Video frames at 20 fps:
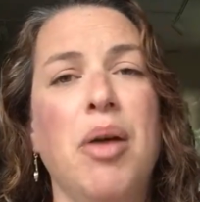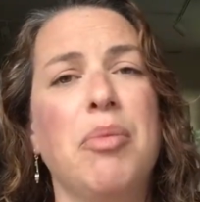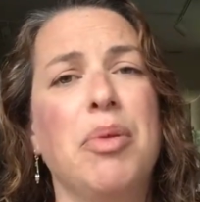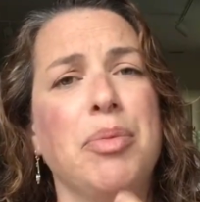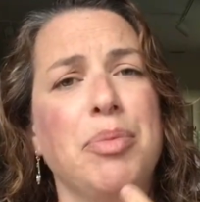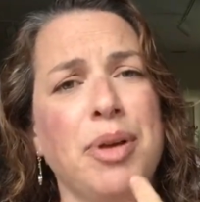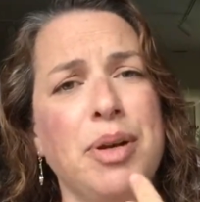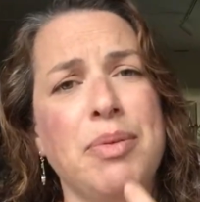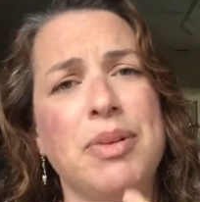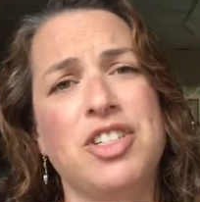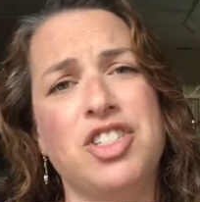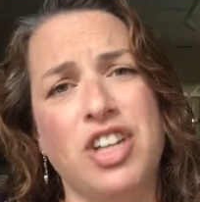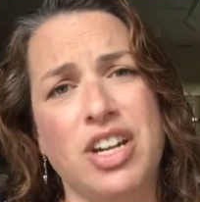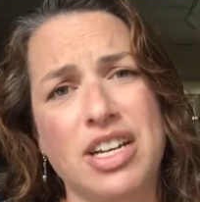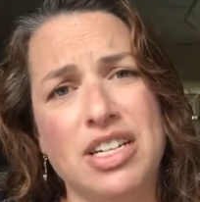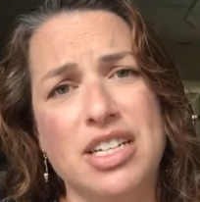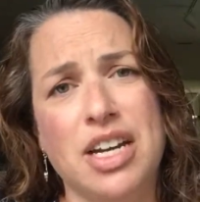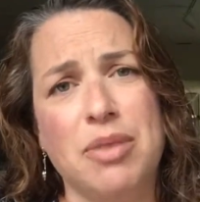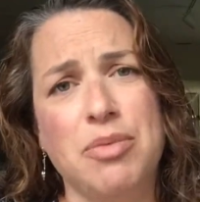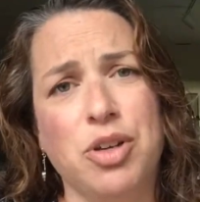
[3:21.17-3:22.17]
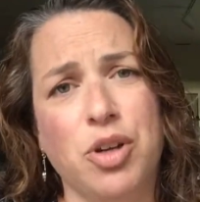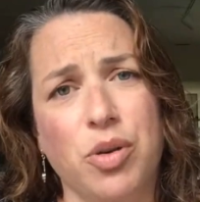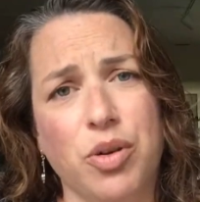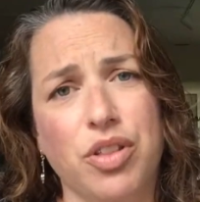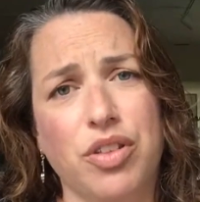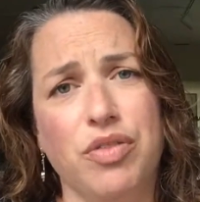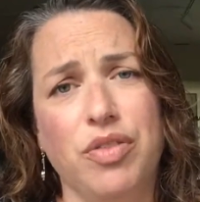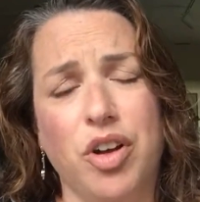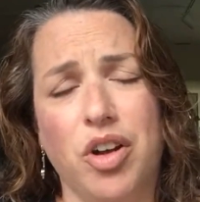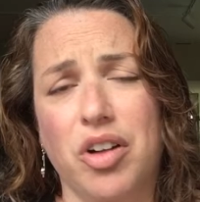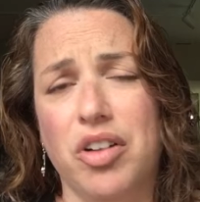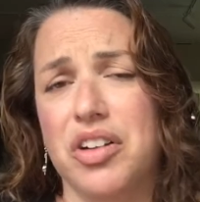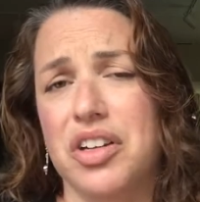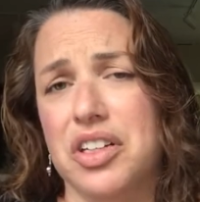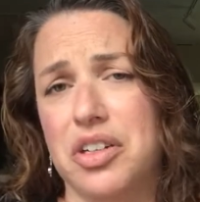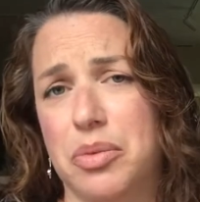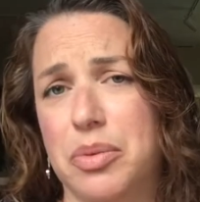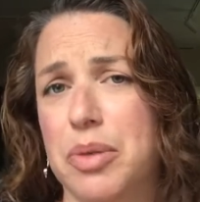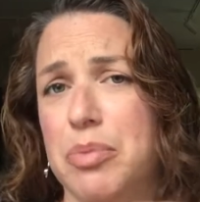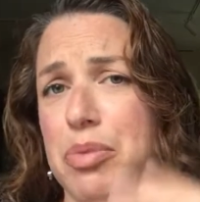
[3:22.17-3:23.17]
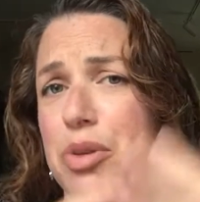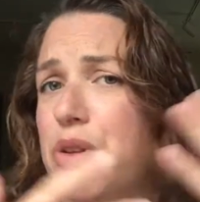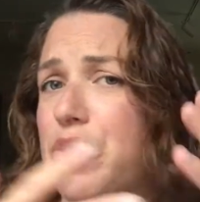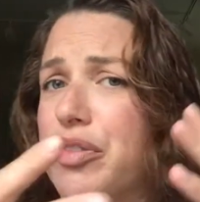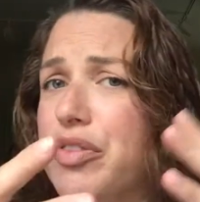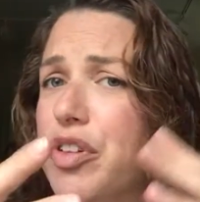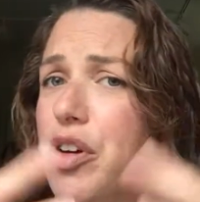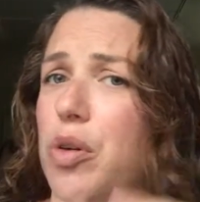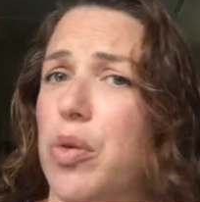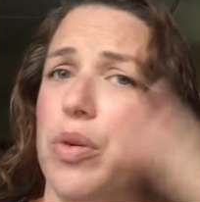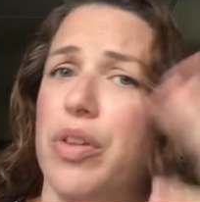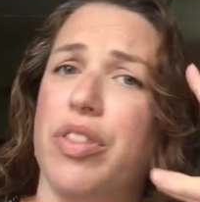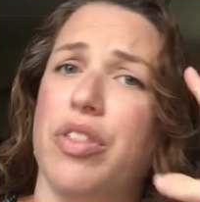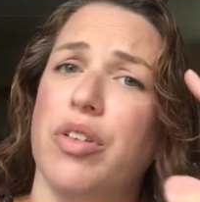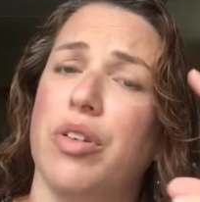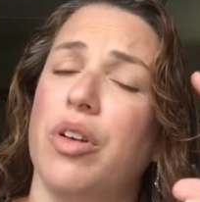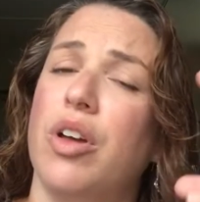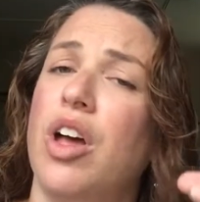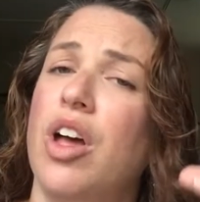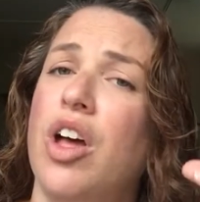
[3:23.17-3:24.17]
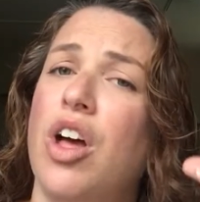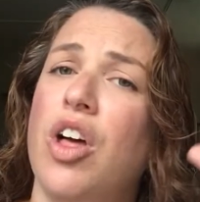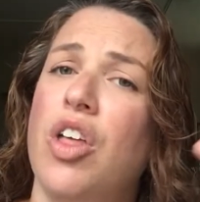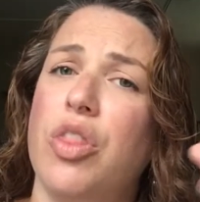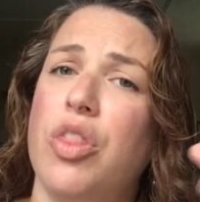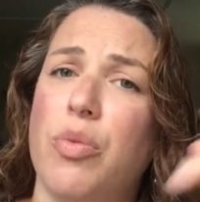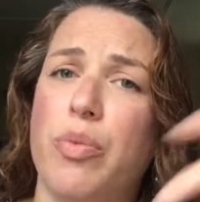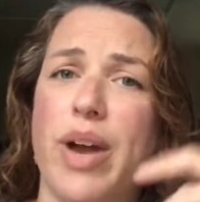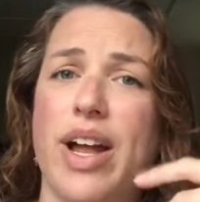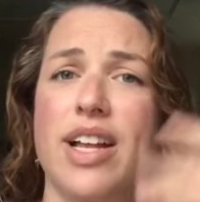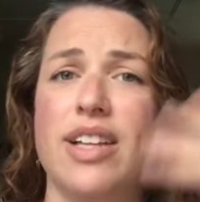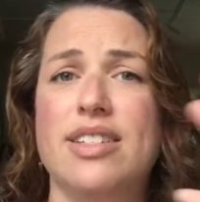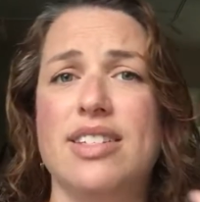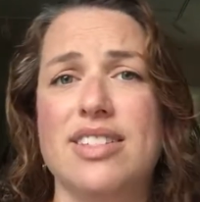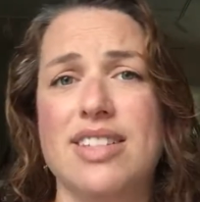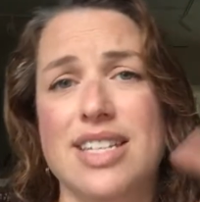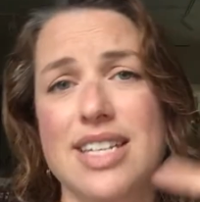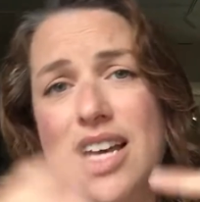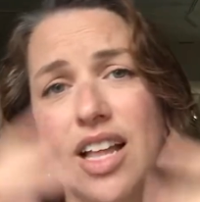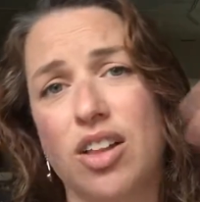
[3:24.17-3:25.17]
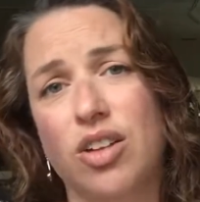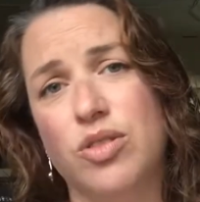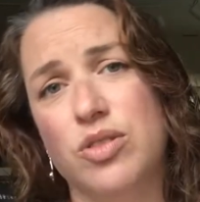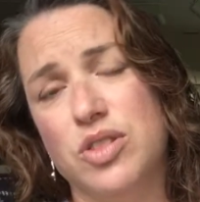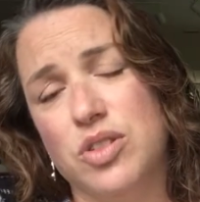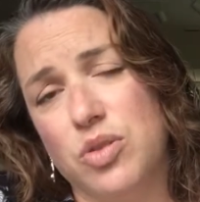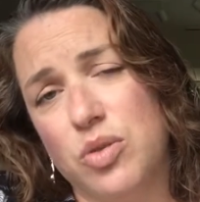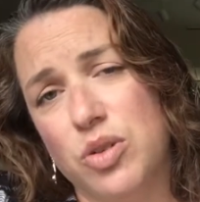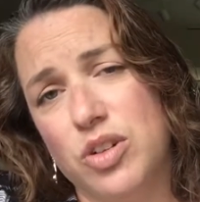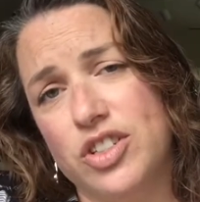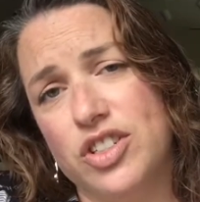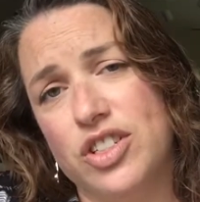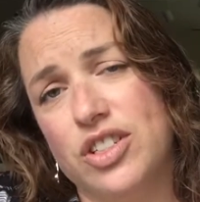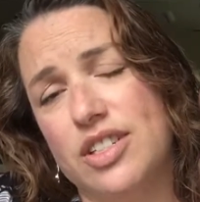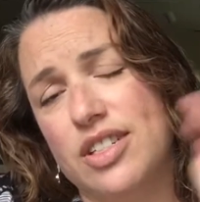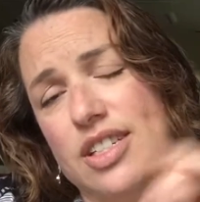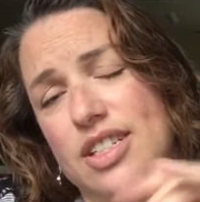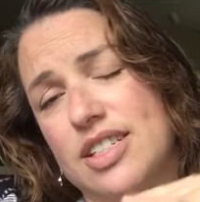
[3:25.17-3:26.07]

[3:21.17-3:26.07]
But pretty much anytime you go in the fall, it'll be beautiful with the reds and the yellows and oranges.